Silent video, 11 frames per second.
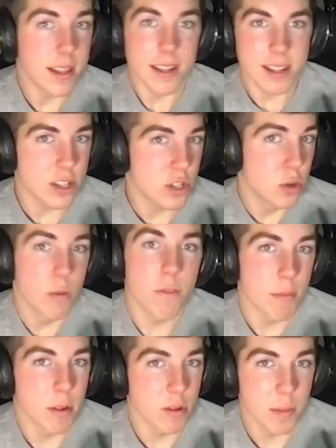shoot
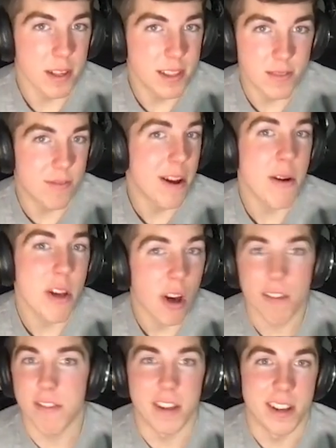from those places very
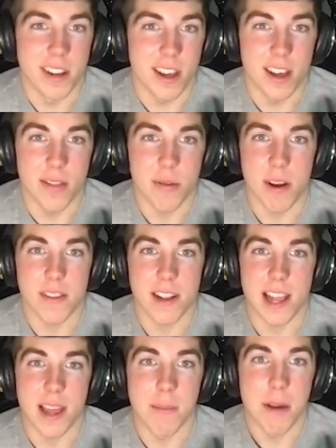often throughout the
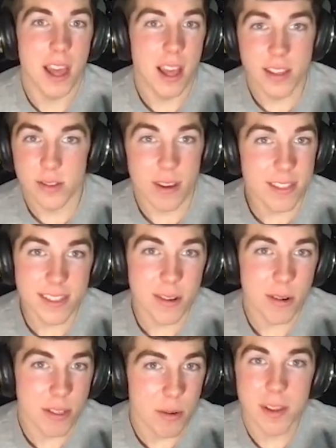game. So I think
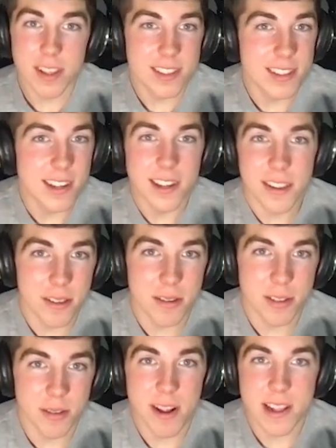they're really sticking to their
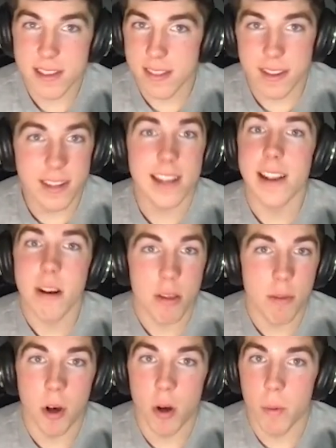strengths. They take care of the
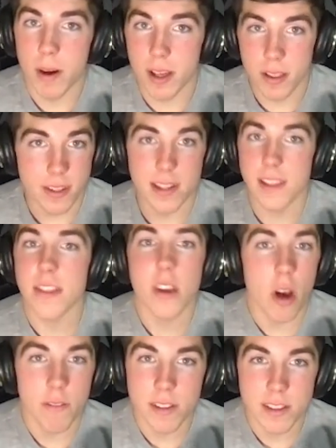ball well. They get the
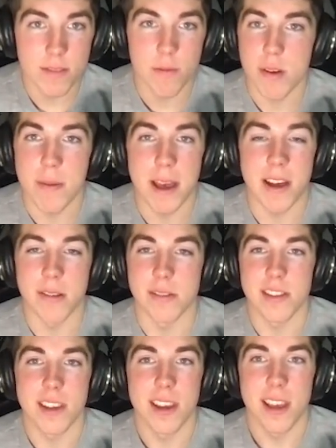offensive
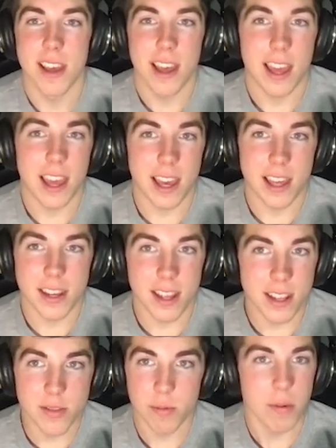rebounds, and
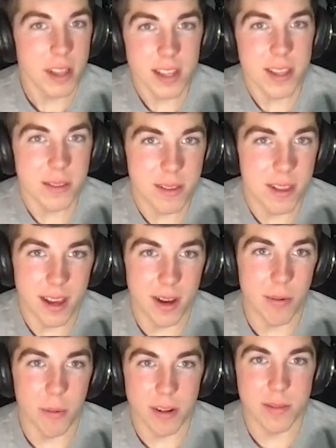it's really
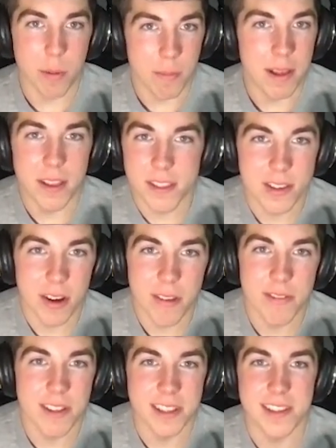what has propelled this
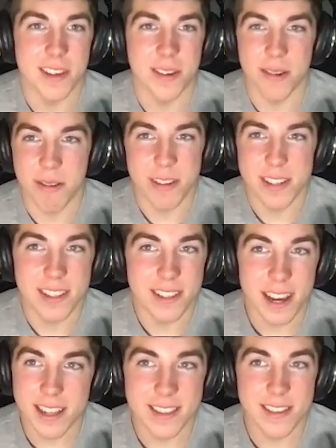offense under Christy
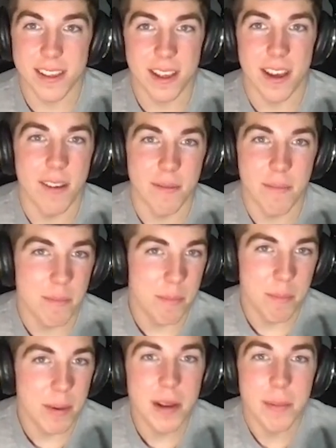Sides.
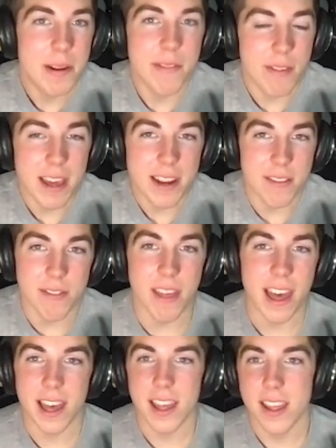Been a big fan of
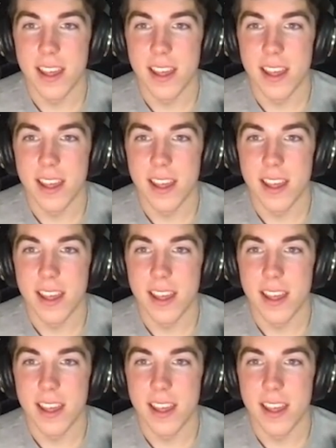that,